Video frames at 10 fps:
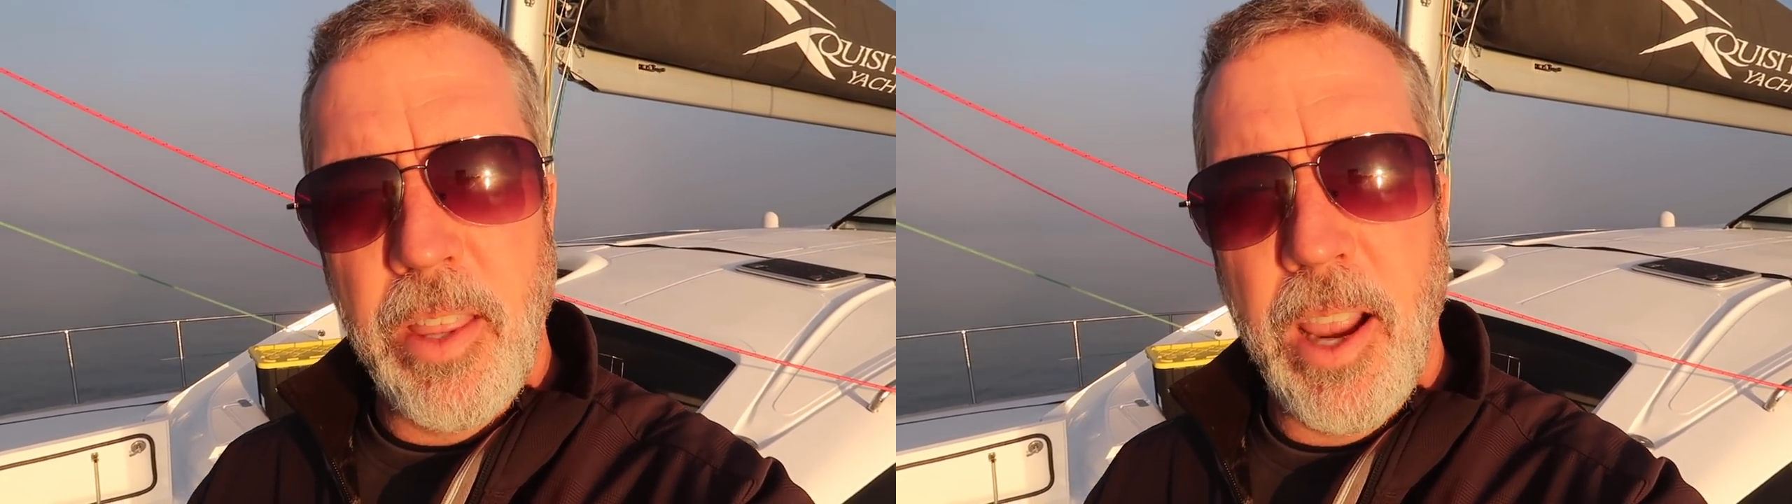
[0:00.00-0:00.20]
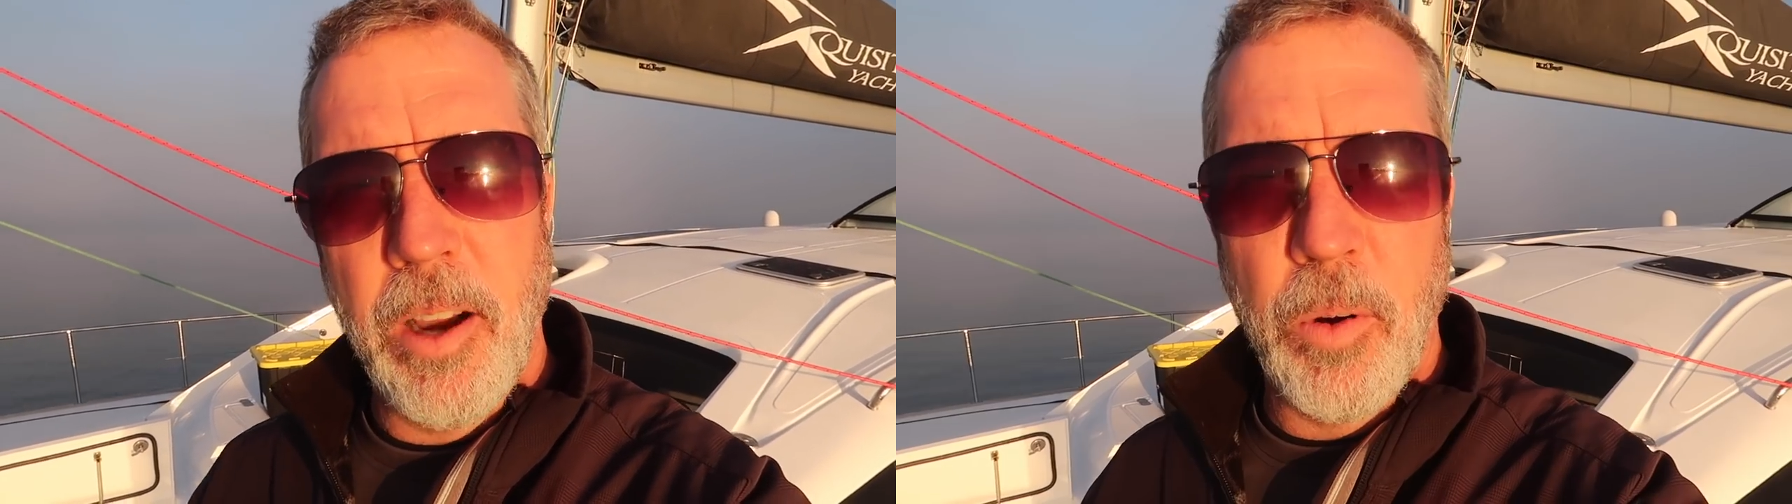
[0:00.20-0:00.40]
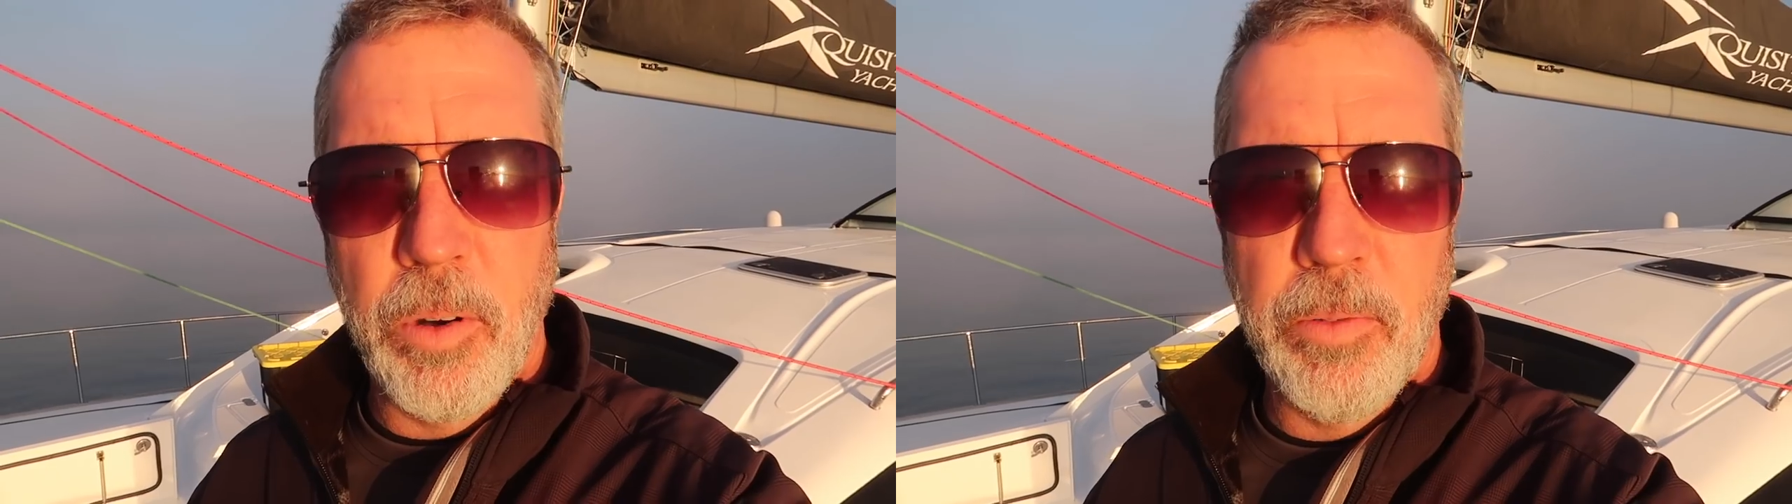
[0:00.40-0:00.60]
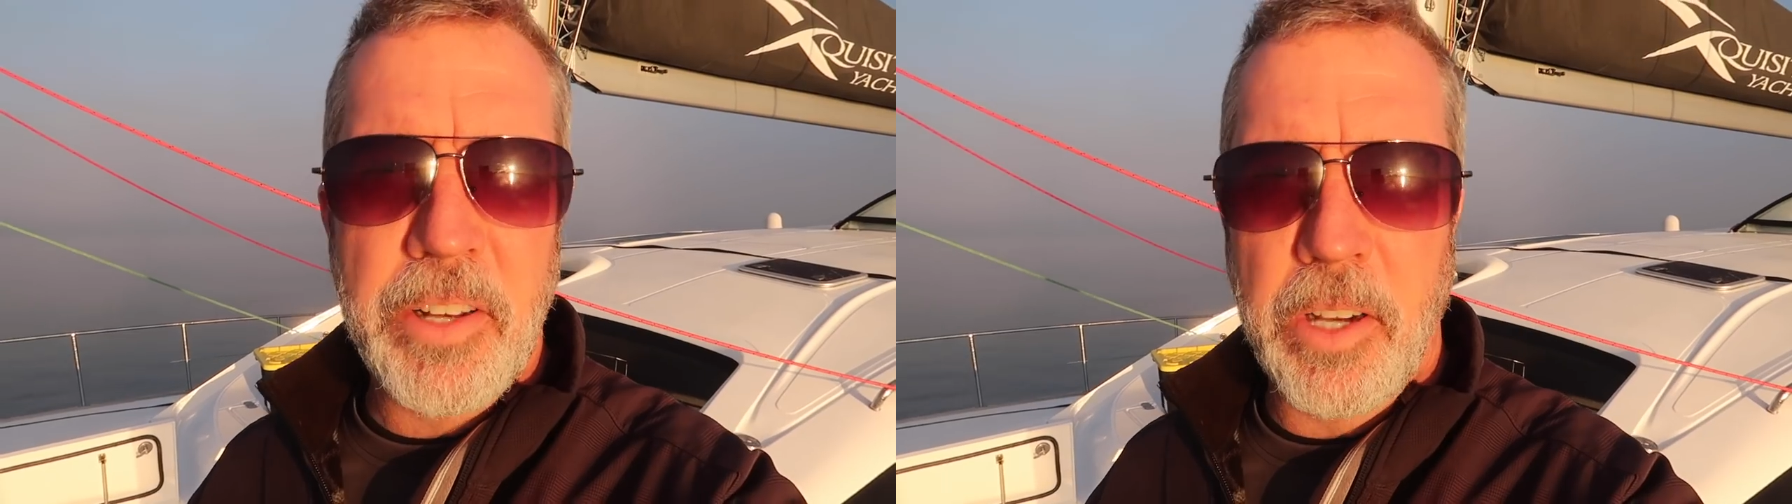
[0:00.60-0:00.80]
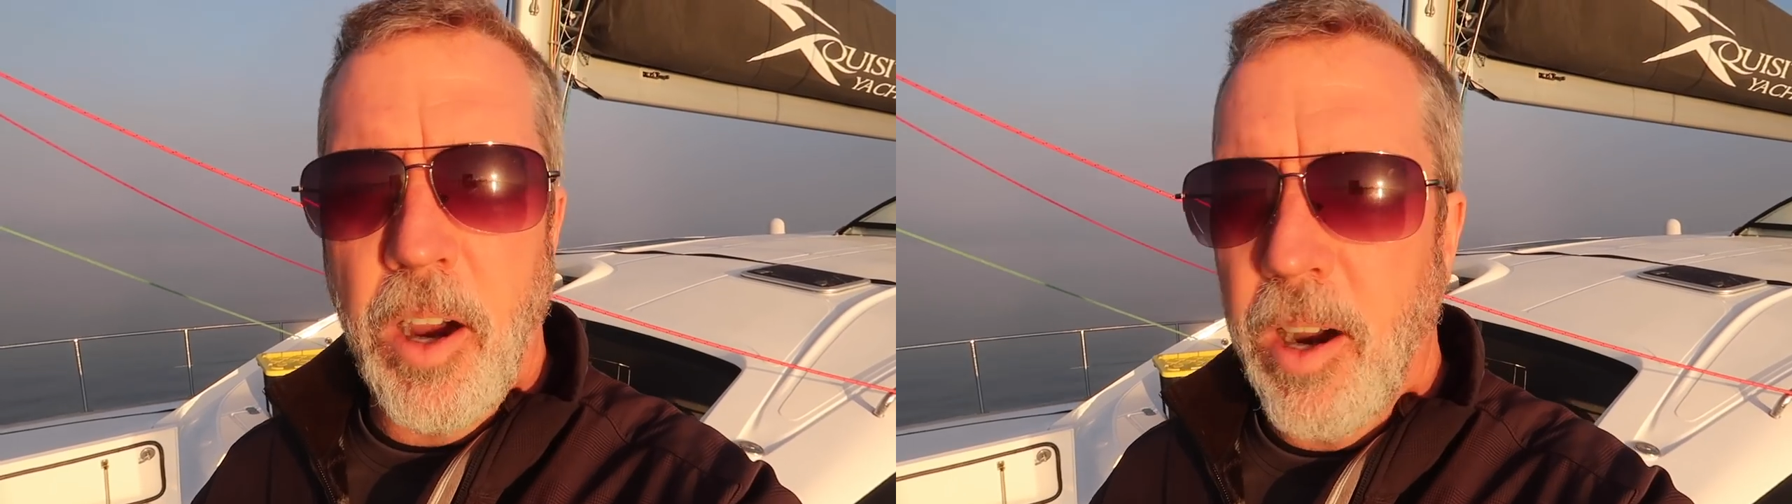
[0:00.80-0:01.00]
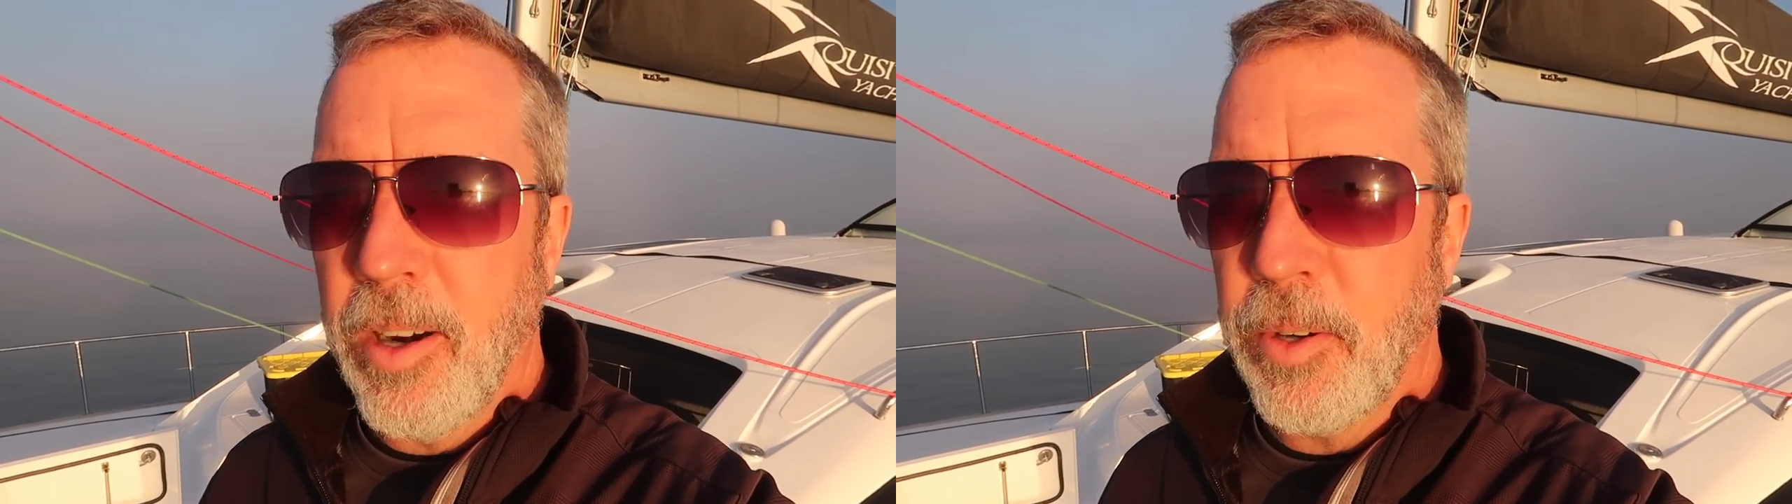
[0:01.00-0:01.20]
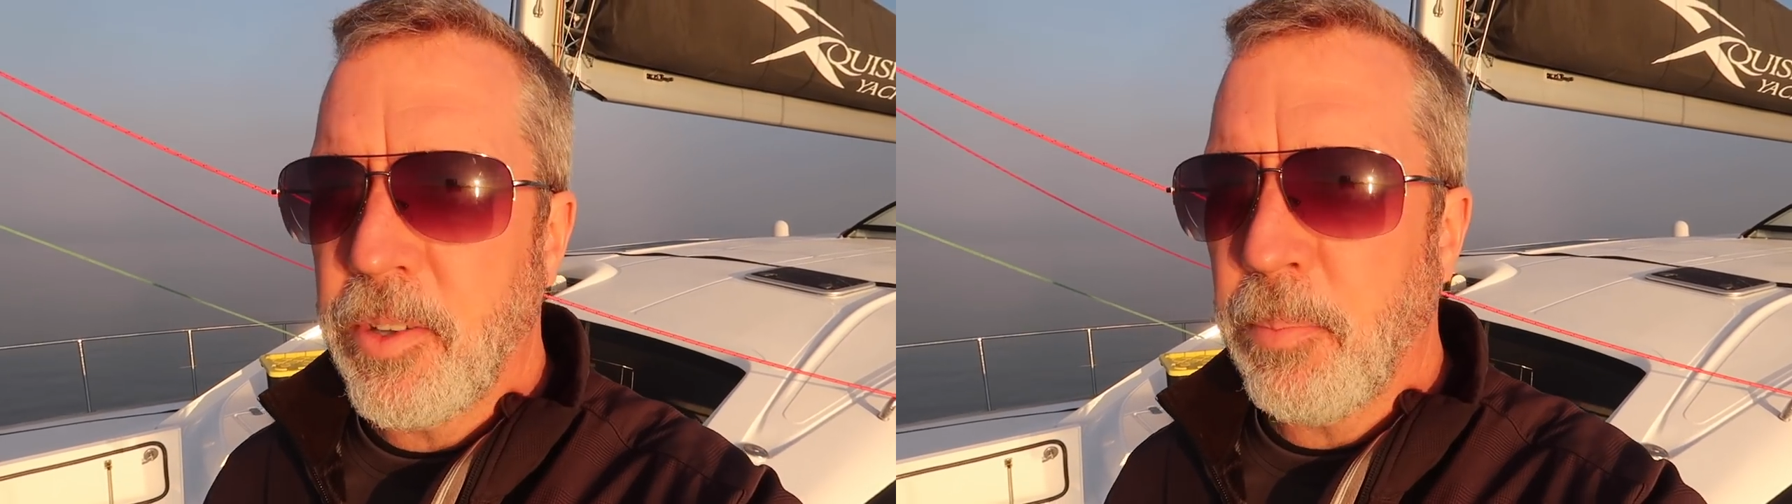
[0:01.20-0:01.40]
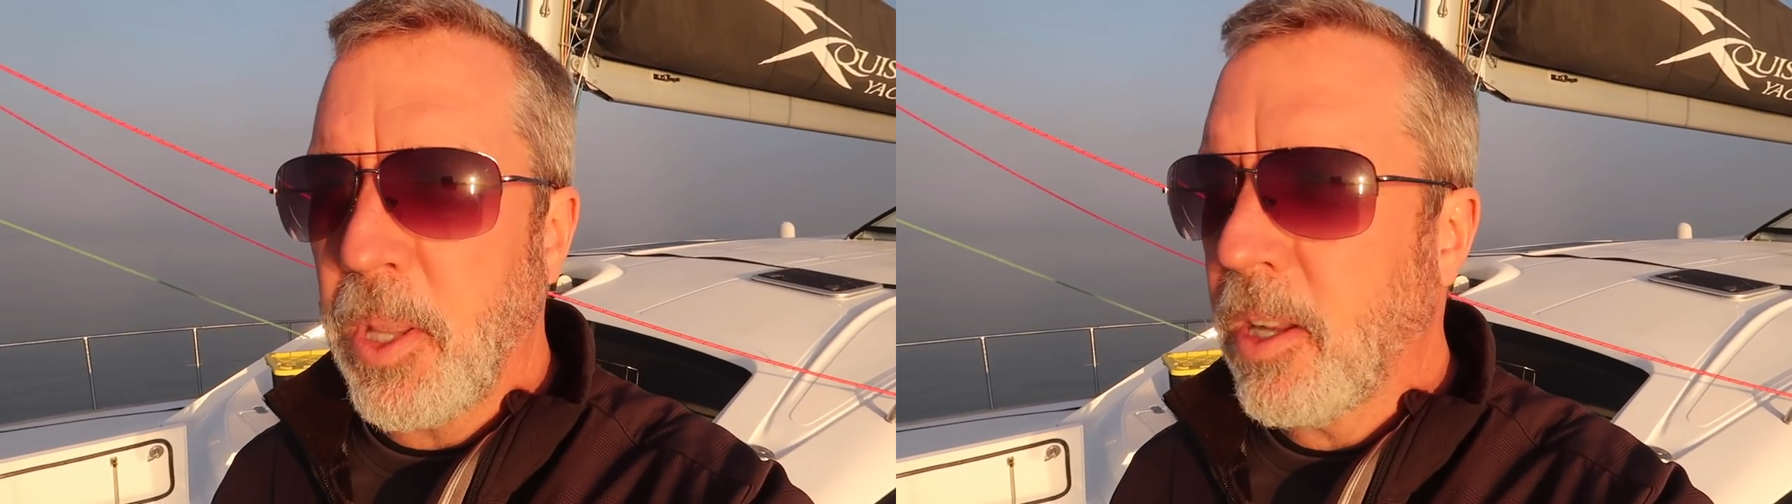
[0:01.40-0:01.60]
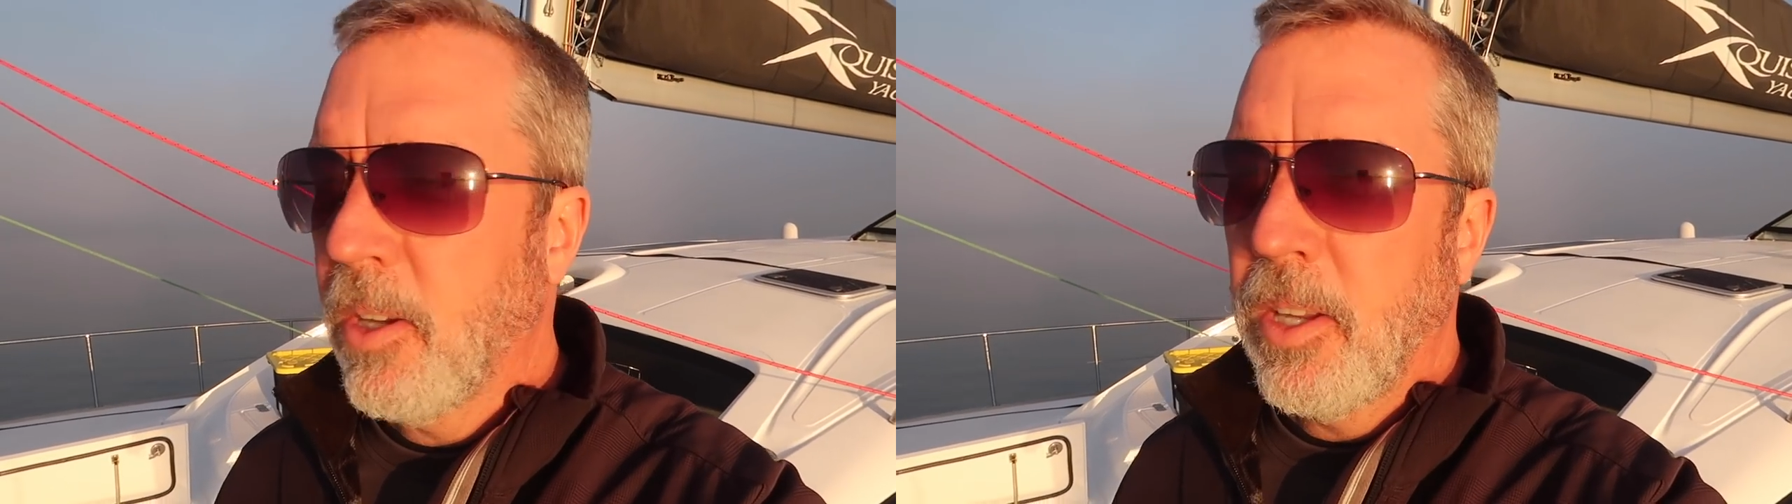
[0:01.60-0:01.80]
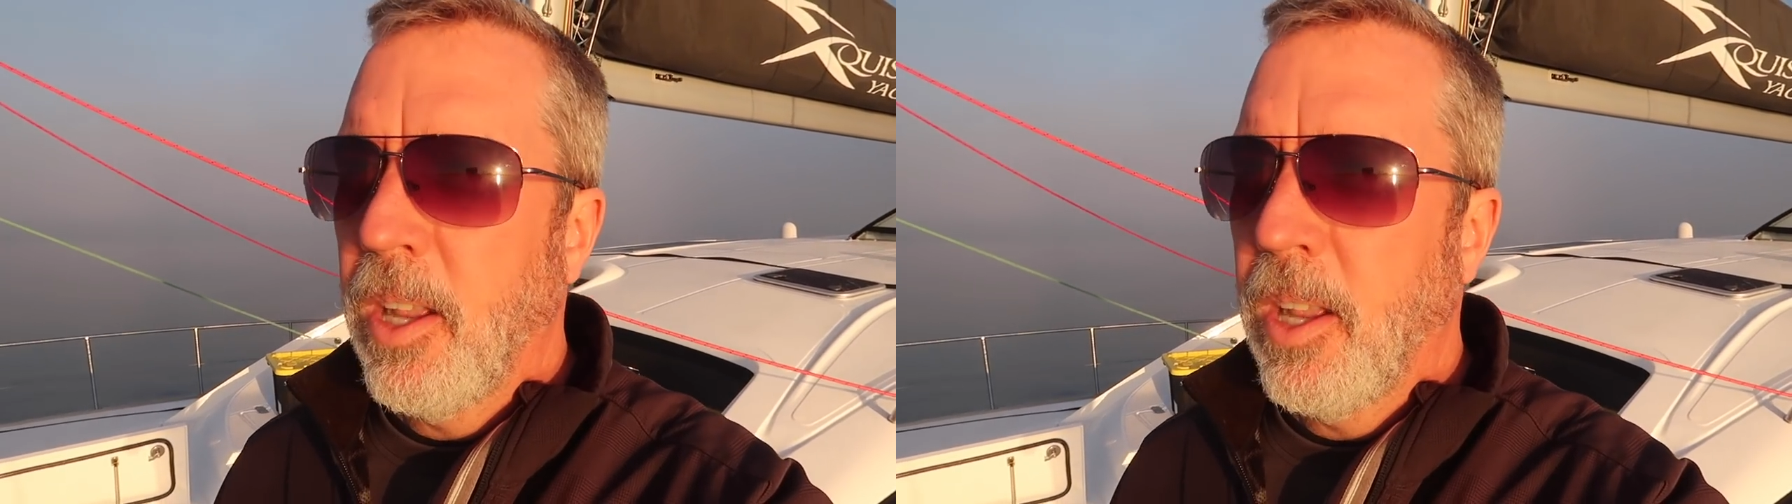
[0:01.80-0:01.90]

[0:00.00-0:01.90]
there or rent a car or something.